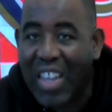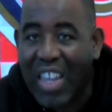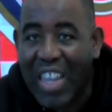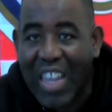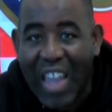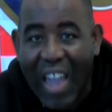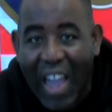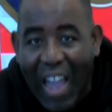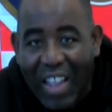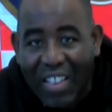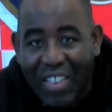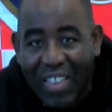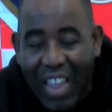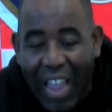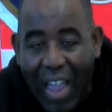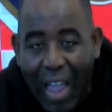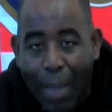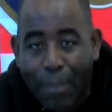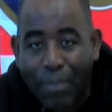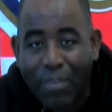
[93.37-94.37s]
He had
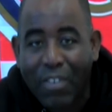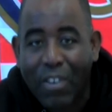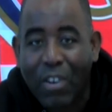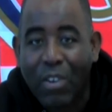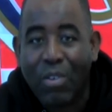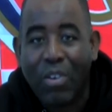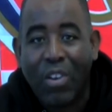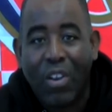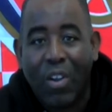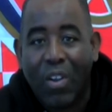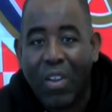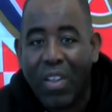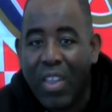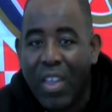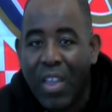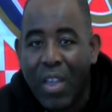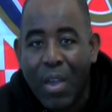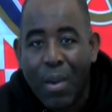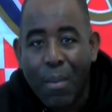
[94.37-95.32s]
the absolute lot.